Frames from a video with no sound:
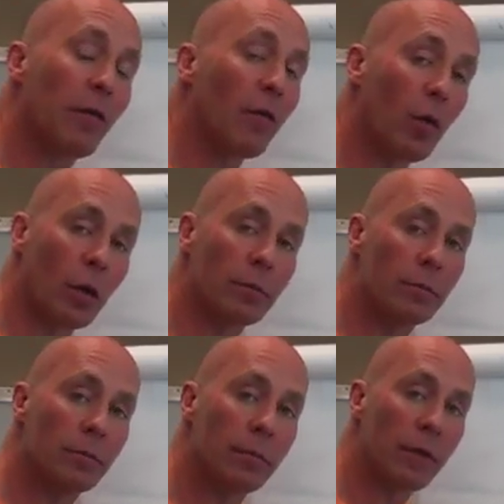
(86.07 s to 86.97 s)
form
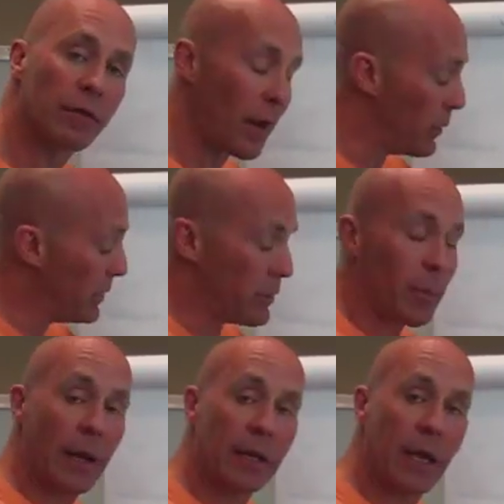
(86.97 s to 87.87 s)
of thyroid. Your
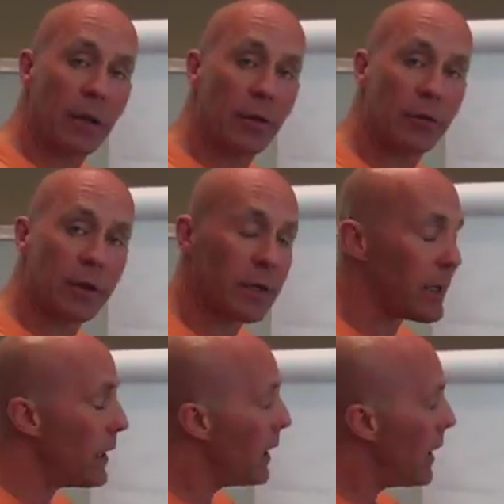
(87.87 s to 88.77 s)
body can't use it.
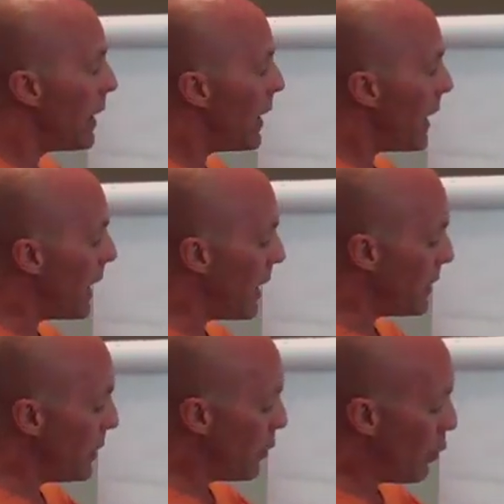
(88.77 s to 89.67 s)

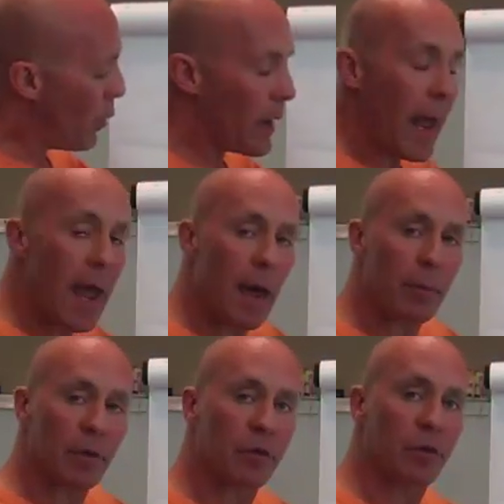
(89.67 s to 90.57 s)
And what
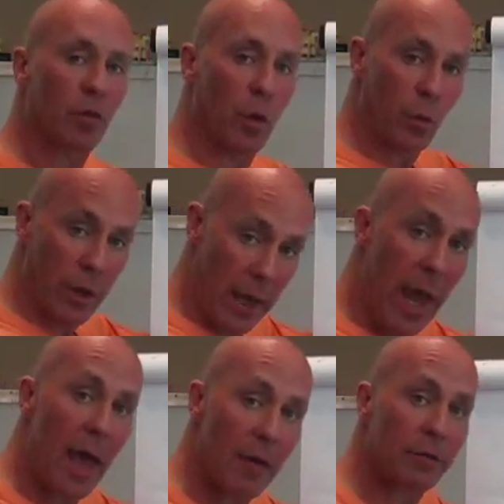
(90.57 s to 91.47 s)
happens is when we
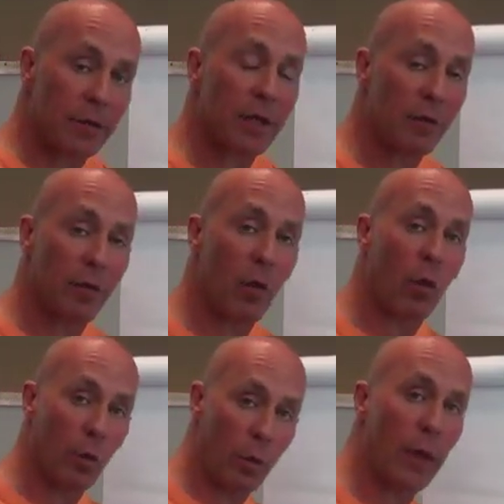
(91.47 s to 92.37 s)
have
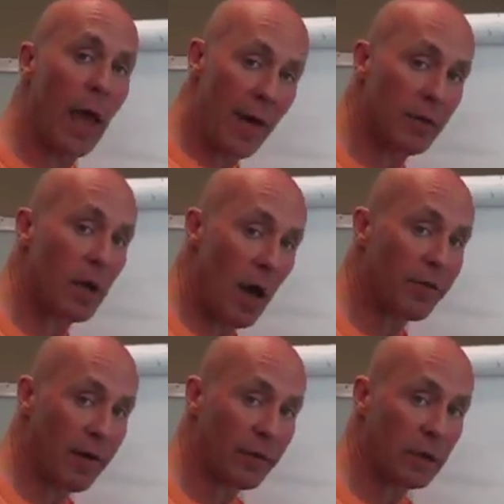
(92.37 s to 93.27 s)
T4, when we have
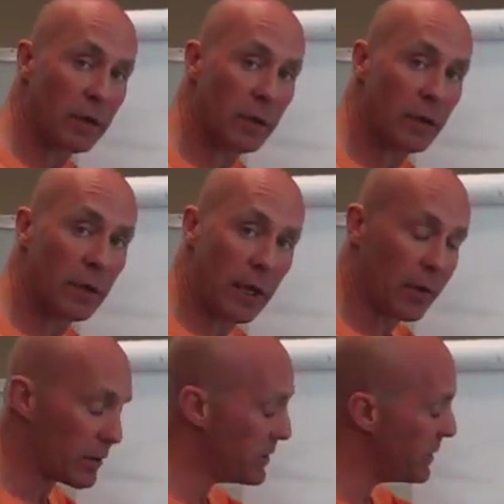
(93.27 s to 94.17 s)
enough of it in
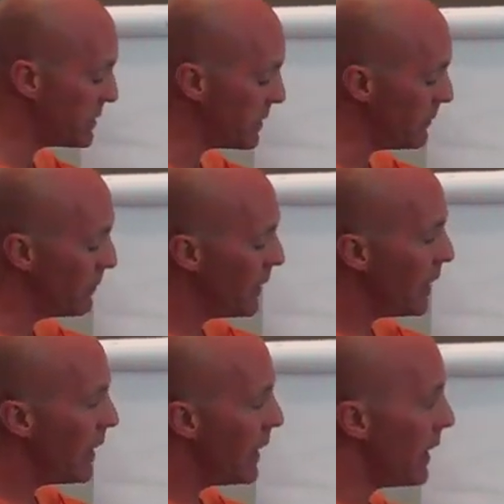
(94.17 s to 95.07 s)
our system,
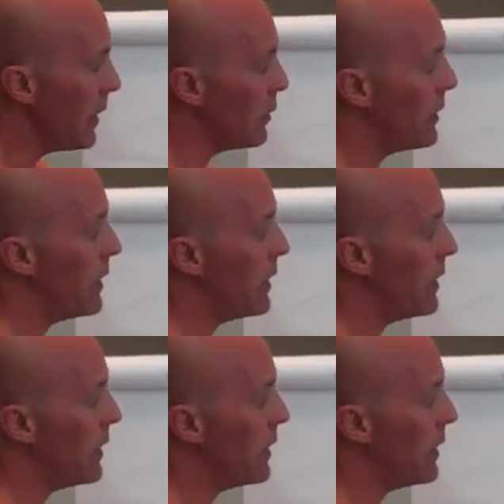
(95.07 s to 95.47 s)
it'll